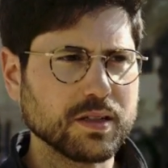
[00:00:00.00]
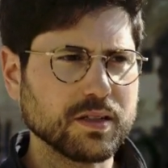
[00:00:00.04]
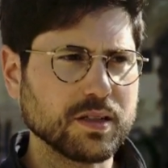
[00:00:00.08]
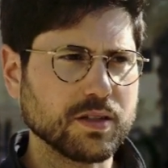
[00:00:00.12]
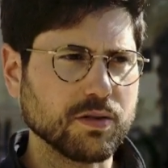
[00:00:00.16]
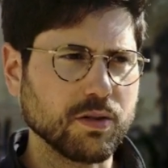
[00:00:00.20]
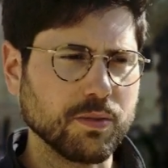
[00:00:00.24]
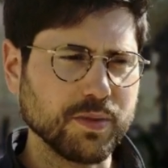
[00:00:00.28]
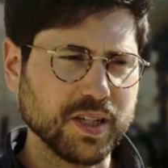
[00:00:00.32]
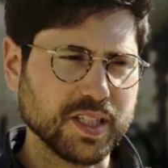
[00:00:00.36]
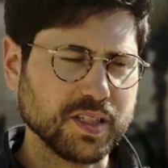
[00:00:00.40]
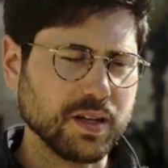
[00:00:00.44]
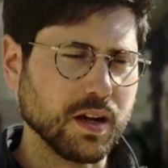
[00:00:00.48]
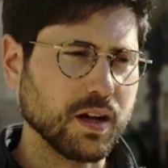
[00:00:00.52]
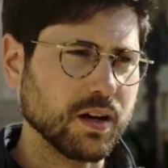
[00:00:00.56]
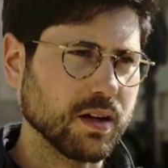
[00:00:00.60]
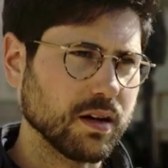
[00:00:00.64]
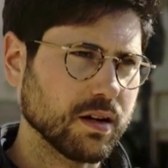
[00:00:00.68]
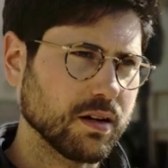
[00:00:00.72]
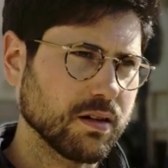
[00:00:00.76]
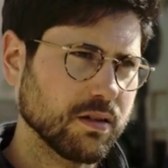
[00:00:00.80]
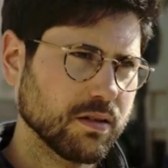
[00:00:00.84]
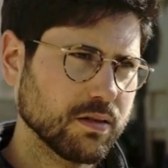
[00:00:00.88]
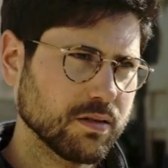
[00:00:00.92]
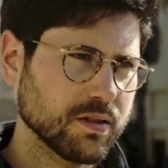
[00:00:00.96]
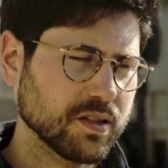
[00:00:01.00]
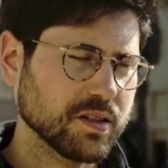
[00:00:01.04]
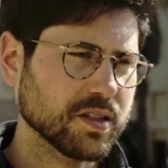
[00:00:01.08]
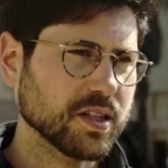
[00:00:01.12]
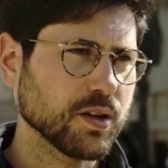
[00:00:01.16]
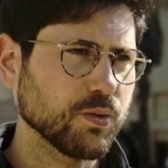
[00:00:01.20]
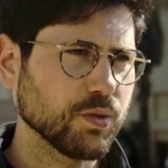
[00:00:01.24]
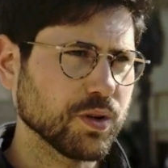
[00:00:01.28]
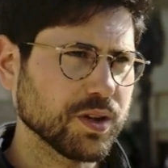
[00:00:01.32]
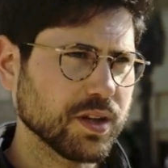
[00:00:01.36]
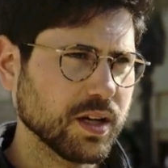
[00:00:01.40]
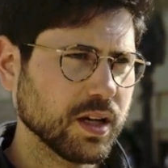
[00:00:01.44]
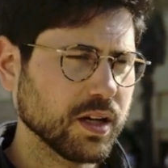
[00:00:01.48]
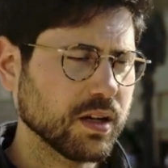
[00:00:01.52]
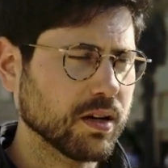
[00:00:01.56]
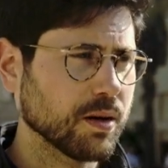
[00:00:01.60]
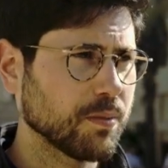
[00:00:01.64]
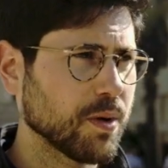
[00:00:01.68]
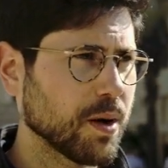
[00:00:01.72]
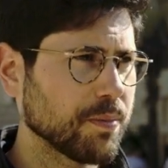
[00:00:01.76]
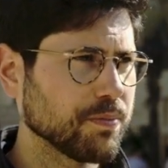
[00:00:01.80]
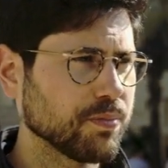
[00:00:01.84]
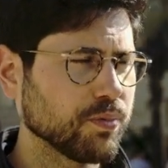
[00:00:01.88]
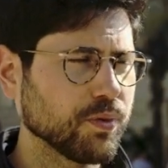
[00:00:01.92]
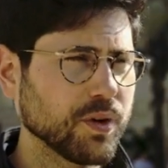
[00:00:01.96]
And so I'm excited to see what they
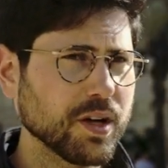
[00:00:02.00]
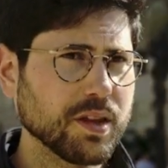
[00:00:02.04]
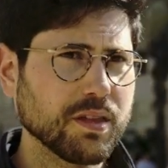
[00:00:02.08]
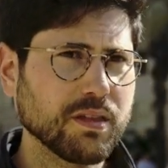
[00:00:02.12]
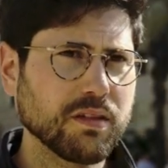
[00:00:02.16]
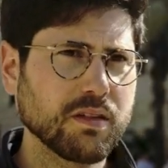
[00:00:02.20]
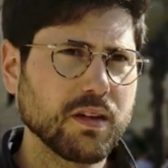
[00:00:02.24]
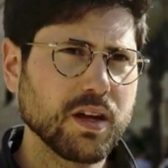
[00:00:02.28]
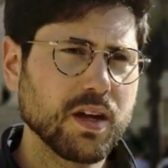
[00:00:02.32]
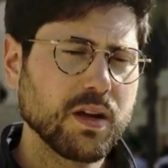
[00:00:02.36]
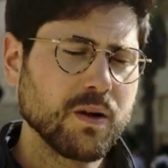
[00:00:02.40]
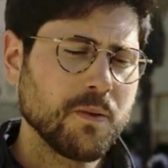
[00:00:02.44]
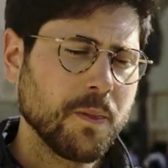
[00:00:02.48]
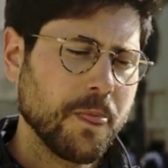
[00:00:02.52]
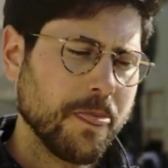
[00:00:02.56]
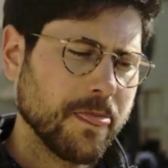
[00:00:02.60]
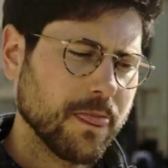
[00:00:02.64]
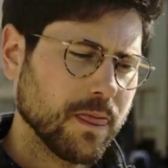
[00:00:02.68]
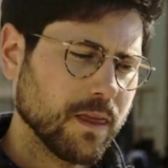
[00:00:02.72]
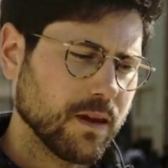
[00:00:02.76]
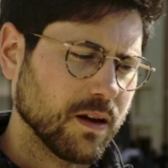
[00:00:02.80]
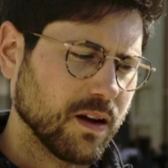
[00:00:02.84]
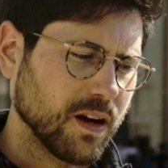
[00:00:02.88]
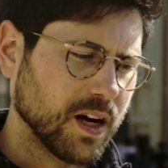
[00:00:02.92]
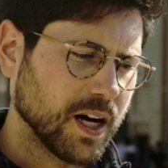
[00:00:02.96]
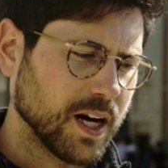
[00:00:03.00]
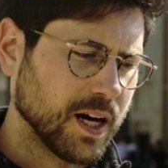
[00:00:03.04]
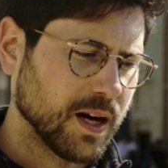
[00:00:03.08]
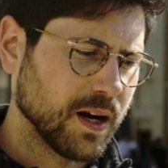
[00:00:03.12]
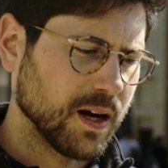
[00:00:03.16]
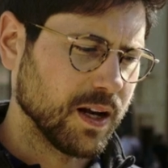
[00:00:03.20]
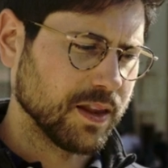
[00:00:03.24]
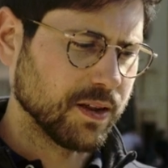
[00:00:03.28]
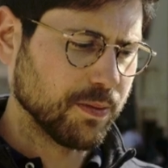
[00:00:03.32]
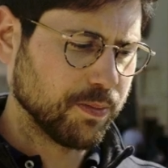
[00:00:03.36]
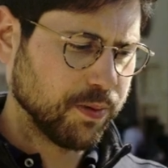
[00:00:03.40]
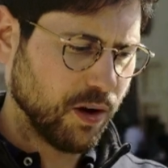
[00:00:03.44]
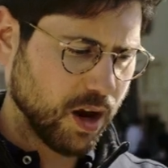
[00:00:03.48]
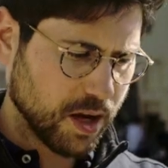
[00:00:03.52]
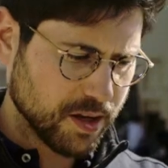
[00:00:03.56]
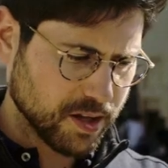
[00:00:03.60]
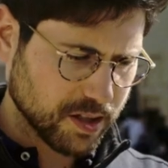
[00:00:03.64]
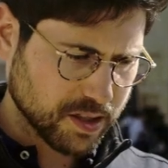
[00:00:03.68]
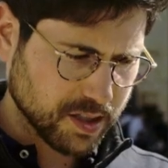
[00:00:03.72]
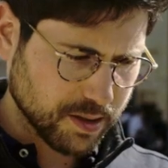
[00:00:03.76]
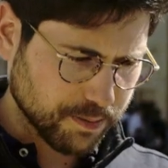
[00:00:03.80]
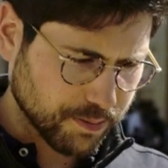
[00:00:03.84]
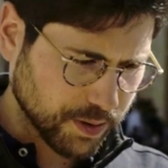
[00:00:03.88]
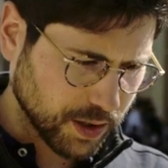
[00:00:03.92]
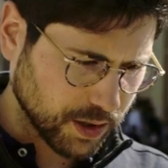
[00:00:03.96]
come up with. And the
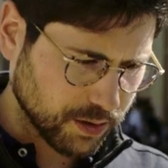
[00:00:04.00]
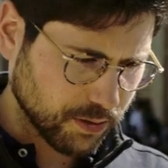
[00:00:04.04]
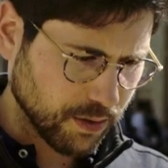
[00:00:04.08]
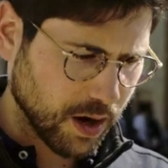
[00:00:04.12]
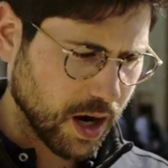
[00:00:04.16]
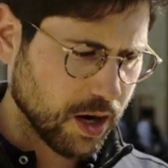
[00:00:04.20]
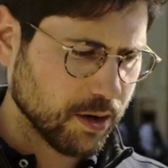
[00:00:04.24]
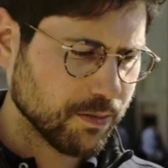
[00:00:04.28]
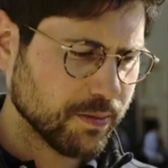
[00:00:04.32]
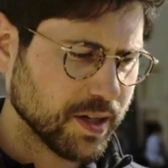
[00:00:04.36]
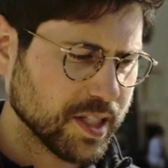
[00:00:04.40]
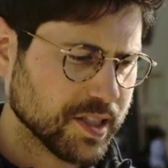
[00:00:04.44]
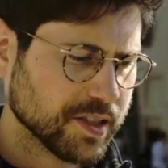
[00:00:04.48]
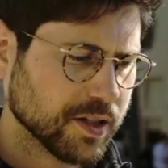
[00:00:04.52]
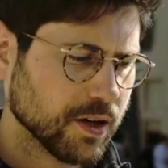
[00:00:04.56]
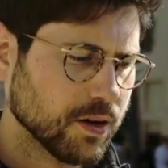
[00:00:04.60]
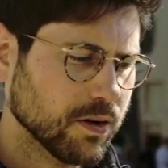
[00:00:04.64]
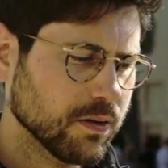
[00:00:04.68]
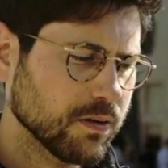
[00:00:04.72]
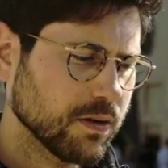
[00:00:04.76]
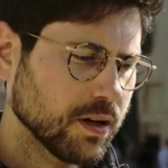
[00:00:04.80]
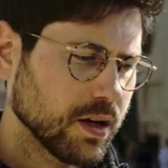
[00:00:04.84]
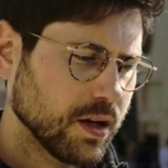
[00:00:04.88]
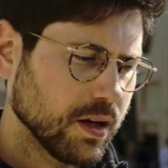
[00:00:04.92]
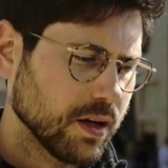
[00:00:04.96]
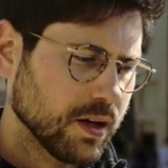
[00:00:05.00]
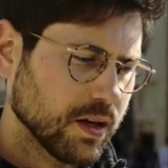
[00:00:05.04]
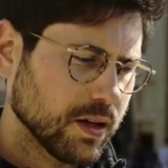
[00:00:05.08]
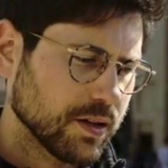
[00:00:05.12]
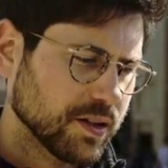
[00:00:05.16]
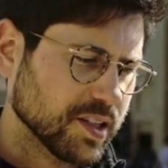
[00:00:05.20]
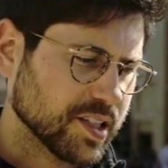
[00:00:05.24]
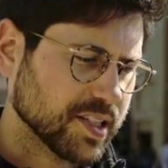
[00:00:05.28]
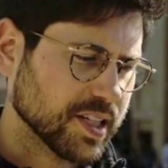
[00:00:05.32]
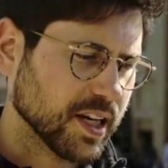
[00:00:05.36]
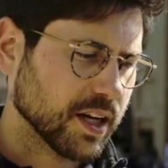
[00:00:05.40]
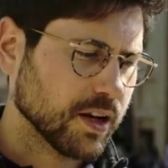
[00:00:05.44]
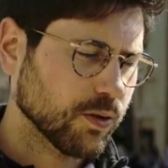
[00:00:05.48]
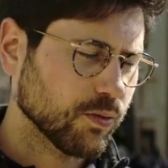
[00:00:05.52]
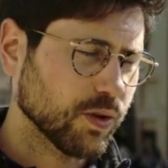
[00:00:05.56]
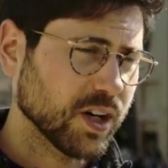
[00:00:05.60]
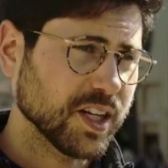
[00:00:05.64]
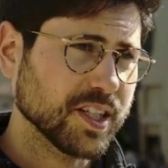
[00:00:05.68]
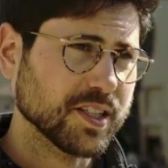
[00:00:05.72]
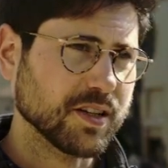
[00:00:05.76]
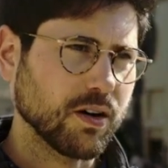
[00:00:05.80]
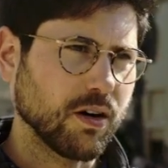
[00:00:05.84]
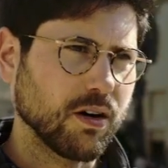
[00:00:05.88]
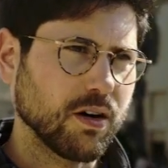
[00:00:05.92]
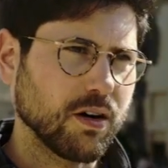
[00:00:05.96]
projects that build around Meso. The second one
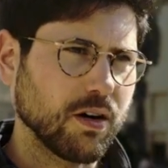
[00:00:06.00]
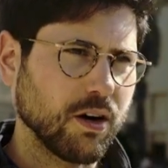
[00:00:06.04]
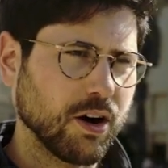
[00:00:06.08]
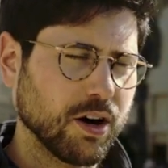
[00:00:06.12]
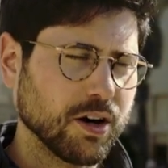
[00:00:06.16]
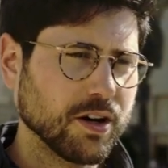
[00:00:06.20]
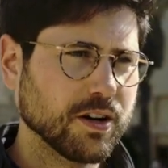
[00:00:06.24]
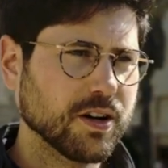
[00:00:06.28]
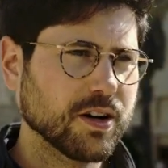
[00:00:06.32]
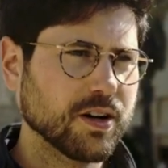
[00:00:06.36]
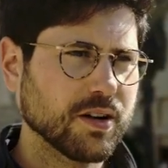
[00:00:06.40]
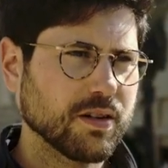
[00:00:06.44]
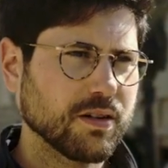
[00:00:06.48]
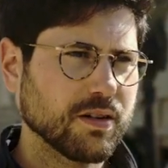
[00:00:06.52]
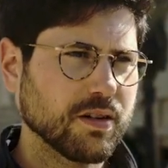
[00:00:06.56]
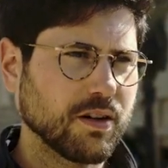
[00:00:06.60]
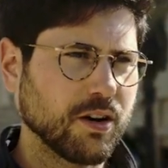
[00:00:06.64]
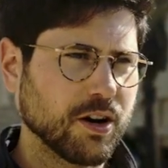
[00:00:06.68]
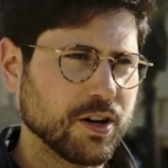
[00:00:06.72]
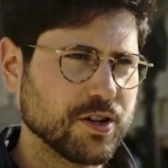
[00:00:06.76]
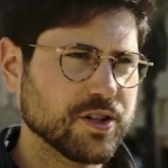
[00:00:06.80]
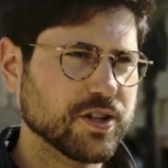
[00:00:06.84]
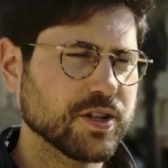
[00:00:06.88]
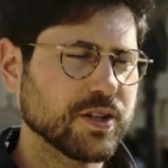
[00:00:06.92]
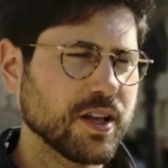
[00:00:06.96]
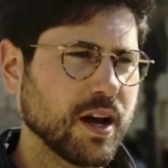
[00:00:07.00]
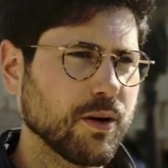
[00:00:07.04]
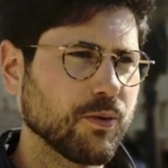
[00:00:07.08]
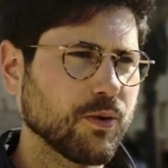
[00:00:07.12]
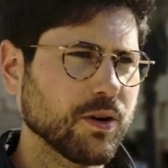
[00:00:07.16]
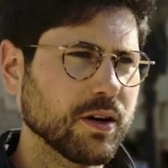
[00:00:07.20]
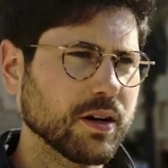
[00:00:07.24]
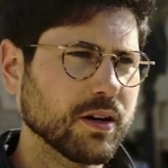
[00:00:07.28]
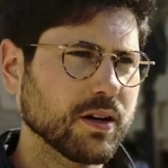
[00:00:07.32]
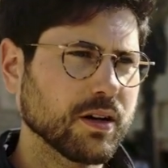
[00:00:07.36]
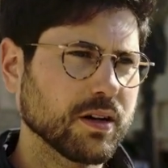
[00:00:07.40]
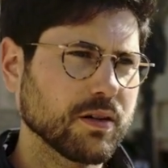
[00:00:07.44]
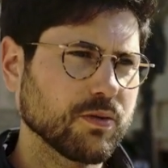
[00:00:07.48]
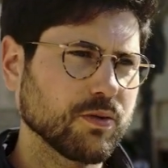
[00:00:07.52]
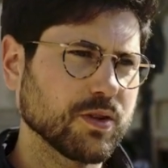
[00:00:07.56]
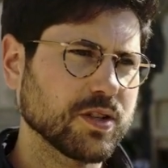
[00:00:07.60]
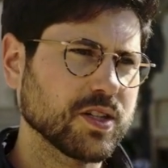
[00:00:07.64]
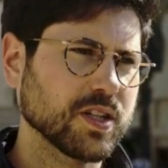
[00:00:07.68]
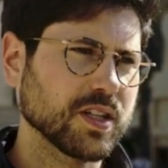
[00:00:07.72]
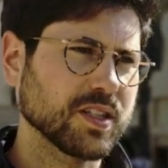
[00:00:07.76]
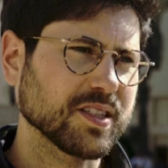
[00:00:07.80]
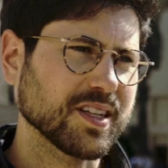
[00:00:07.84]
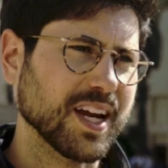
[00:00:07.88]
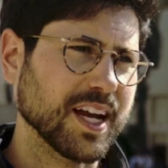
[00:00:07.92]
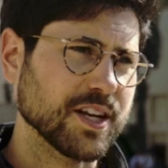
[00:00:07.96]
is Arch Network,
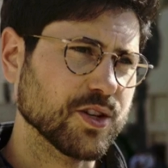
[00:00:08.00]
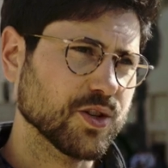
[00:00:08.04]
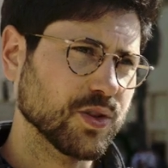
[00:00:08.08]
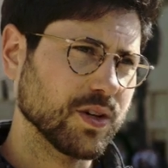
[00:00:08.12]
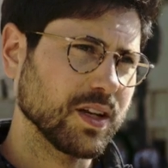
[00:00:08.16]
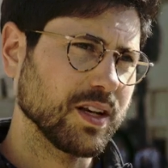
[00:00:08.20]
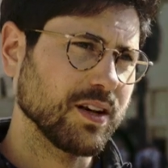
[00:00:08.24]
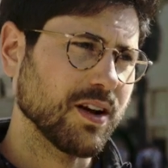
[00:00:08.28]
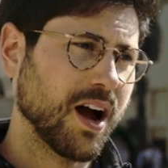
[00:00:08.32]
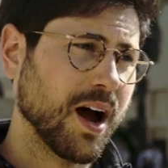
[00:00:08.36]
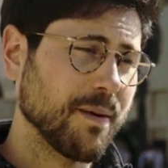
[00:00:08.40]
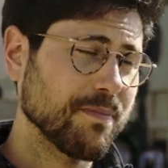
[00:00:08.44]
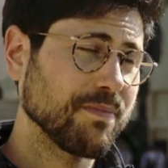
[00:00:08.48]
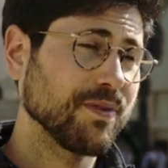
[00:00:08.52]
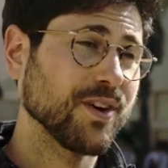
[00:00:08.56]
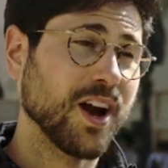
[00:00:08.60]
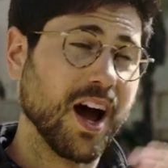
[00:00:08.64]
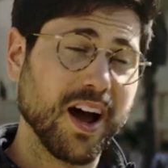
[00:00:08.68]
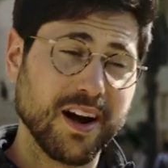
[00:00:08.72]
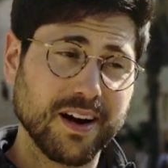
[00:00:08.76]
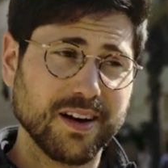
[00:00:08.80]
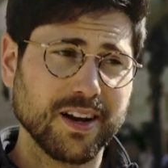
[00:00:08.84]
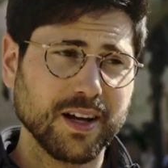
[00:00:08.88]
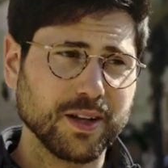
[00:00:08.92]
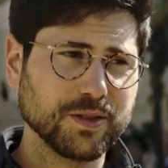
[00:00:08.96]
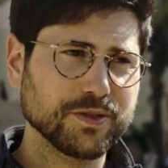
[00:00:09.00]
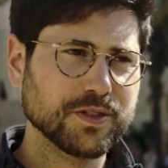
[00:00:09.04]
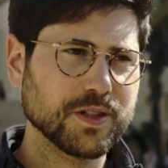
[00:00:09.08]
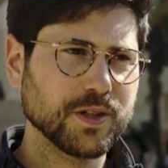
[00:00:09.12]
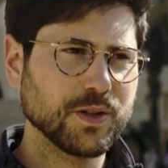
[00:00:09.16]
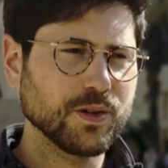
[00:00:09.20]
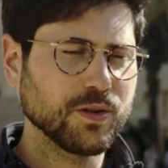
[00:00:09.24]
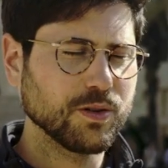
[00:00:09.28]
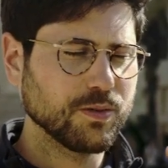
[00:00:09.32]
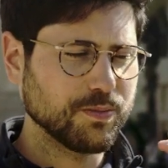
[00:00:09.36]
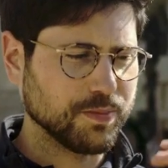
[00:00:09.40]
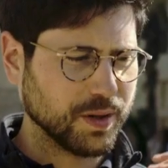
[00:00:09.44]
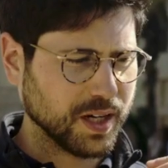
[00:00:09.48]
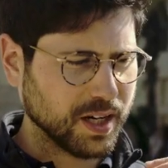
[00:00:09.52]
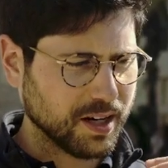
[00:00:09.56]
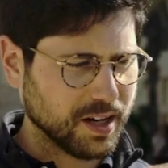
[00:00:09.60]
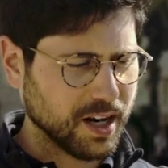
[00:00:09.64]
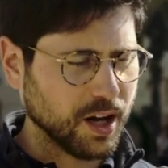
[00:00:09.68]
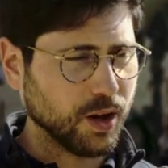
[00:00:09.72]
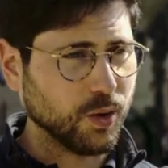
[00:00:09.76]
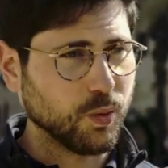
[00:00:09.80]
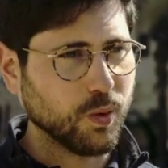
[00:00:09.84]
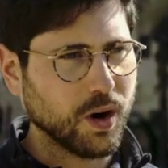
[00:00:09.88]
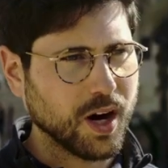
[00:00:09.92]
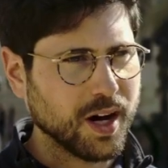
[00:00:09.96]
which is actually not an L2, but an
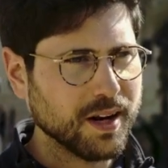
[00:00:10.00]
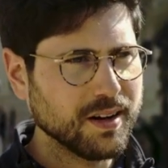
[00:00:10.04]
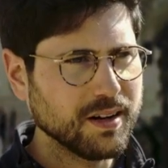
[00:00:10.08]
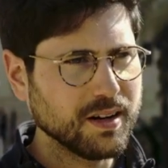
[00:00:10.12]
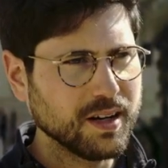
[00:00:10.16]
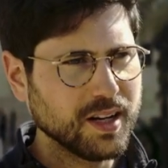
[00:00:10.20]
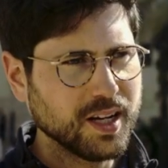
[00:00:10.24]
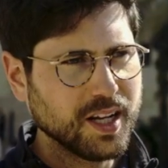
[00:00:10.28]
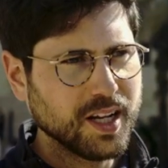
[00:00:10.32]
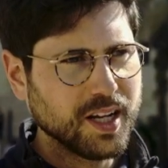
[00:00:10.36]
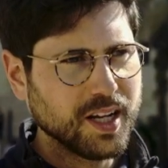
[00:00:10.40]
L1.